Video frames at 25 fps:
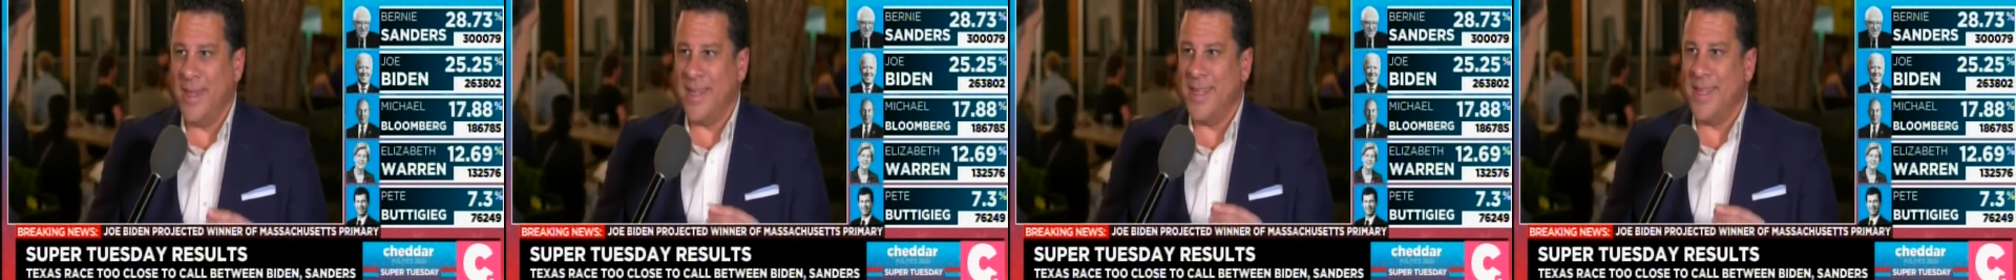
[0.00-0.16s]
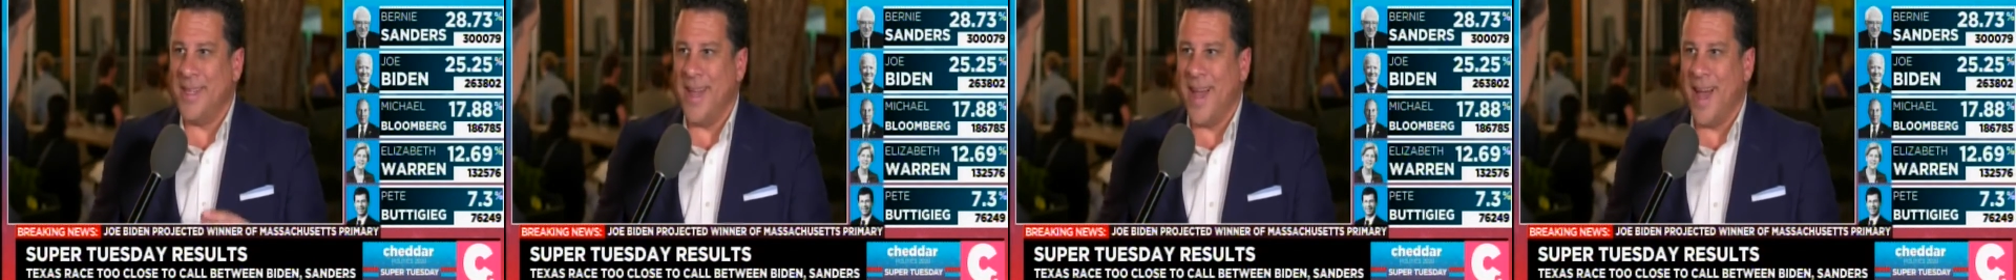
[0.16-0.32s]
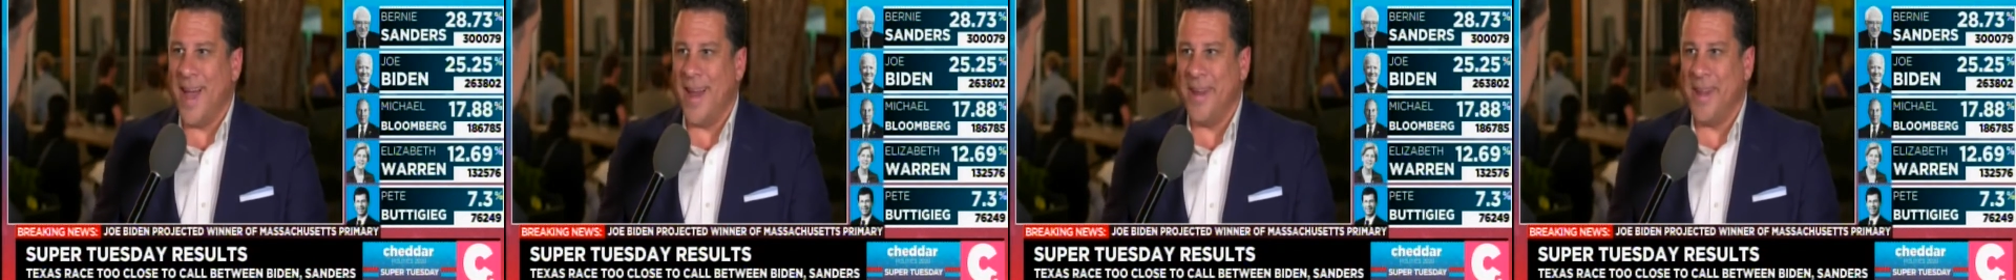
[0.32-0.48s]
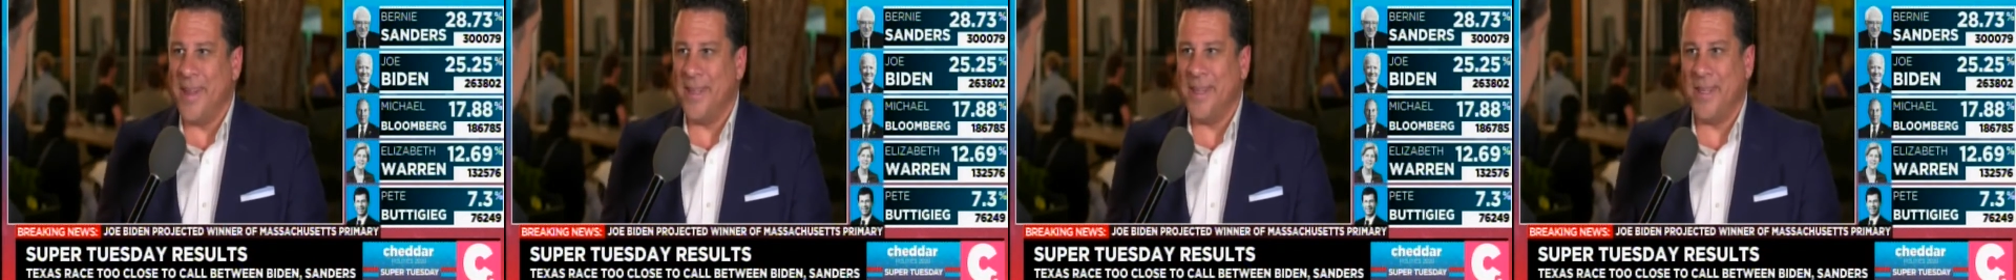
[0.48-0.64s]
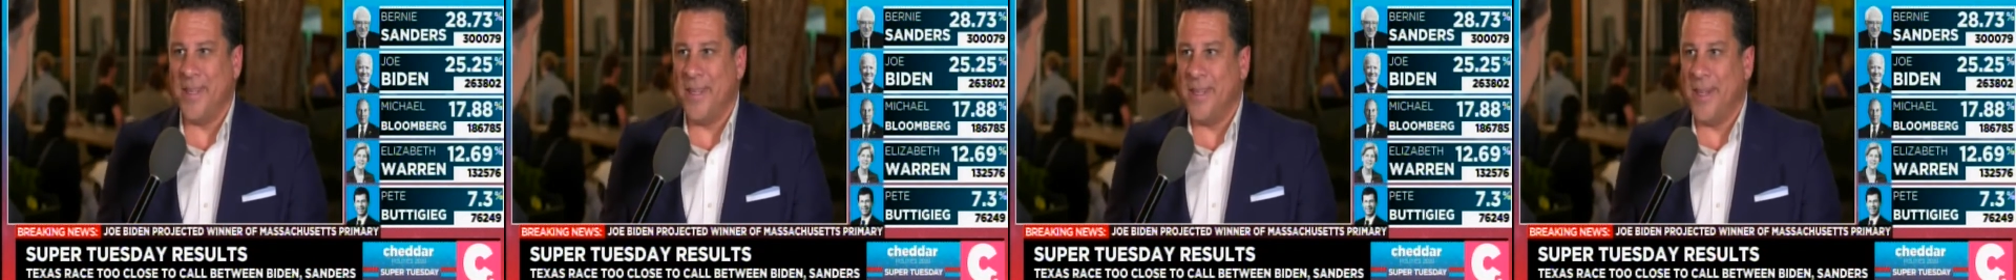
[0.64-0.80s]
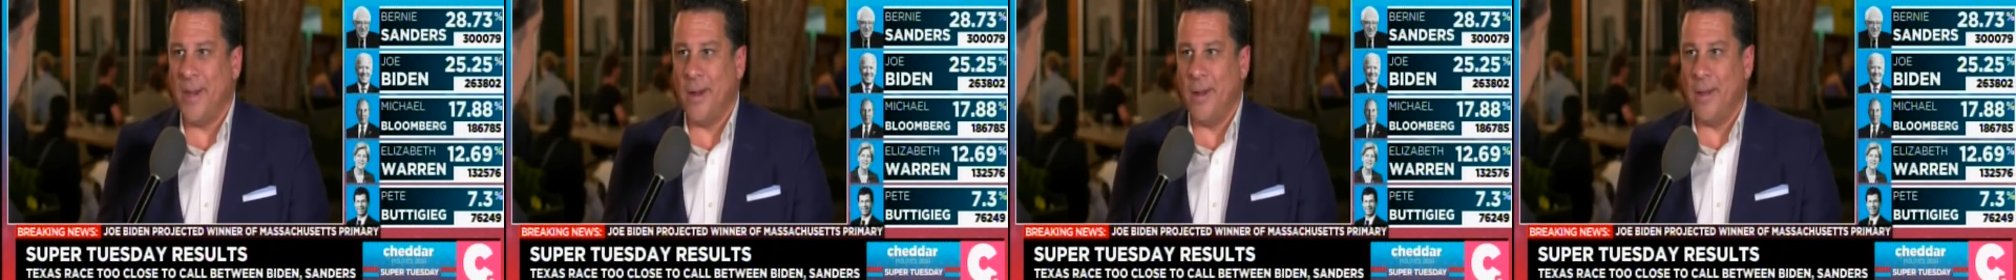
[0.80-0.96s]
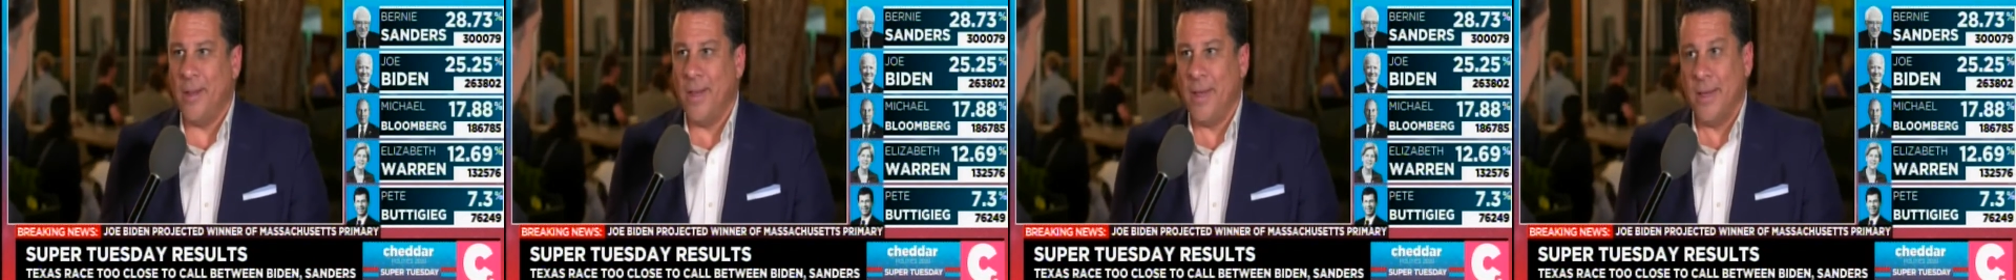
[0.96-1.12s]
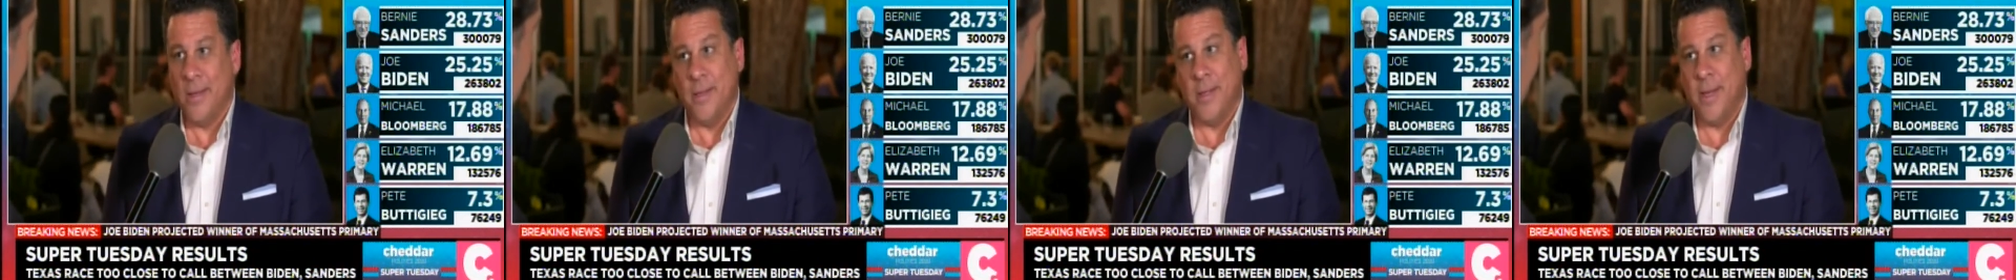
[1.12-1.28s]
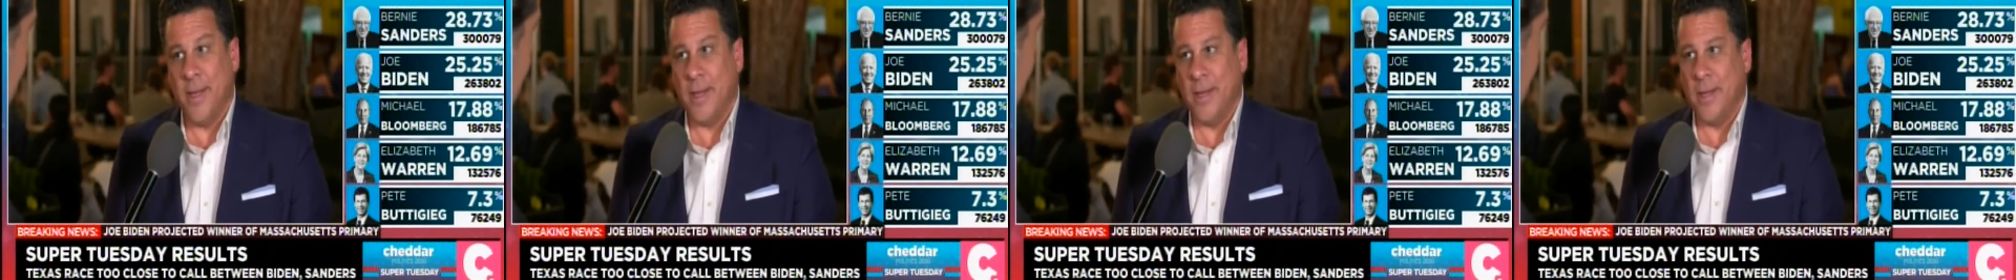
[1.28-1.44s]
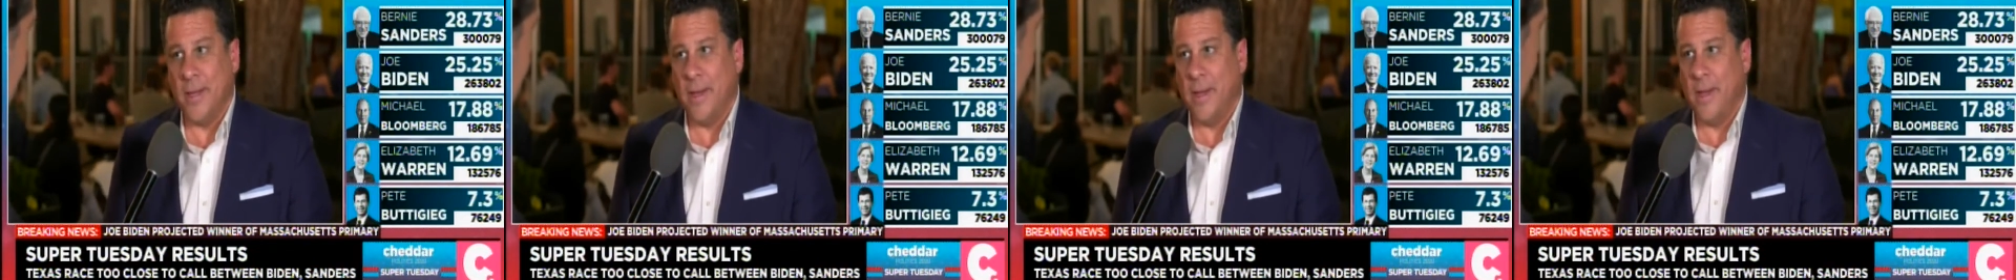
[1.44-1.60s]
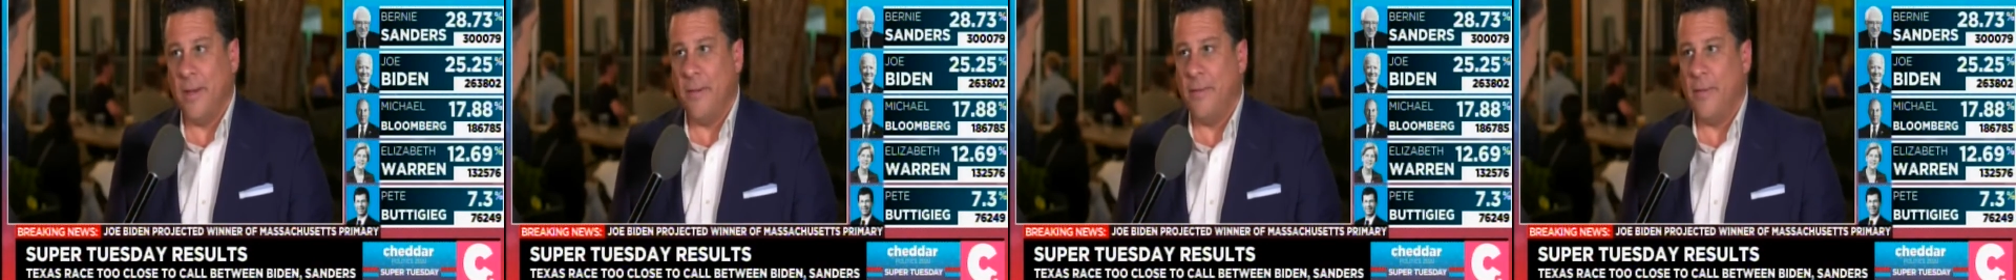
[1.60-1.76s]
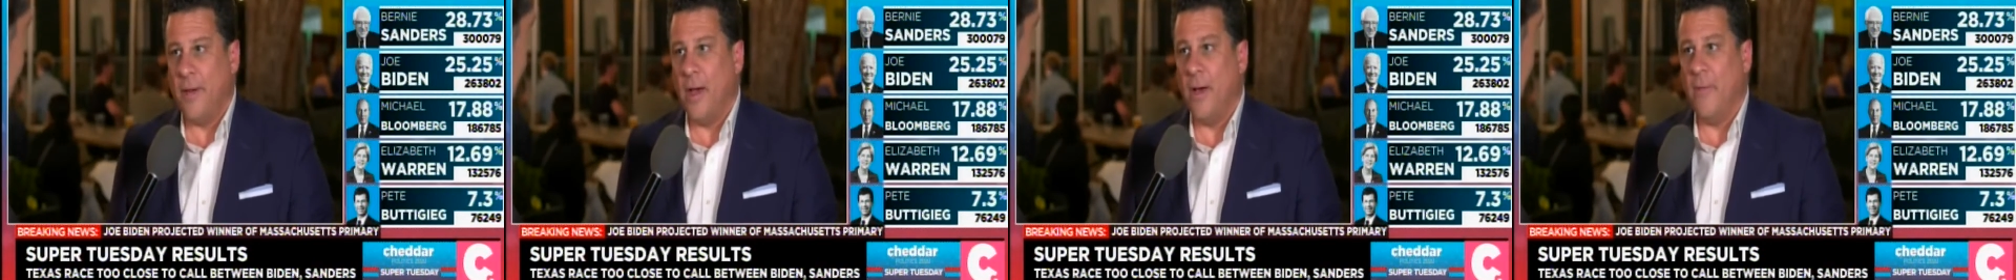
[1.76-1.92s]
is not necessarily indicative